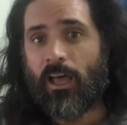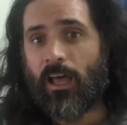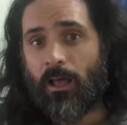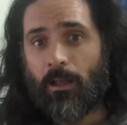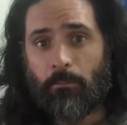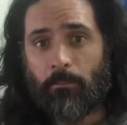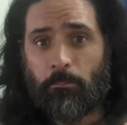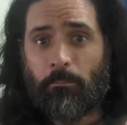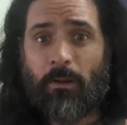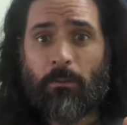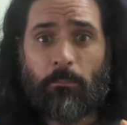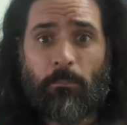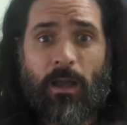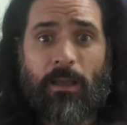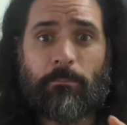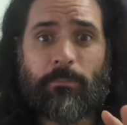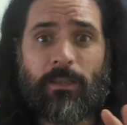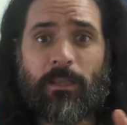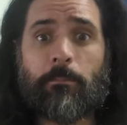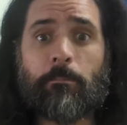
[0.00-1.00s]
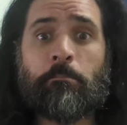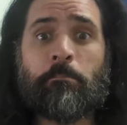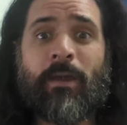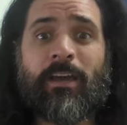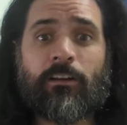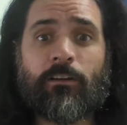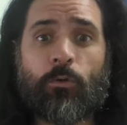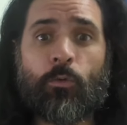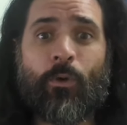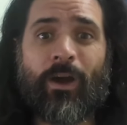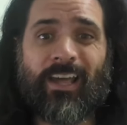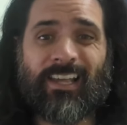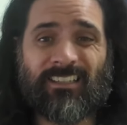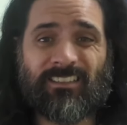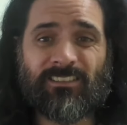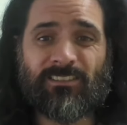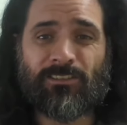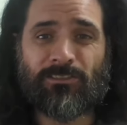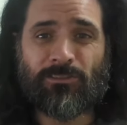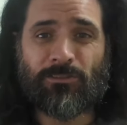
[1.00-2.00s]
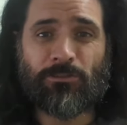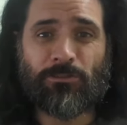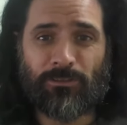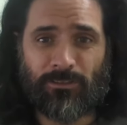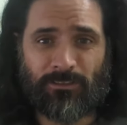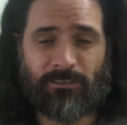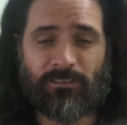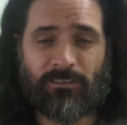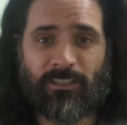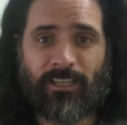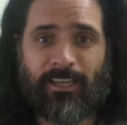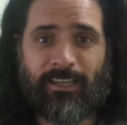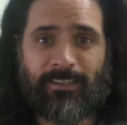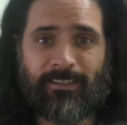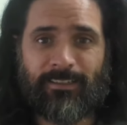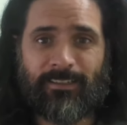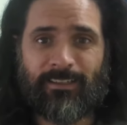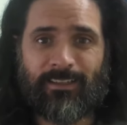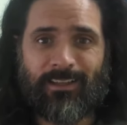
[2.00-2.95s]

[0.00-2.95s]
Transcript: might be better ways to do this, okay?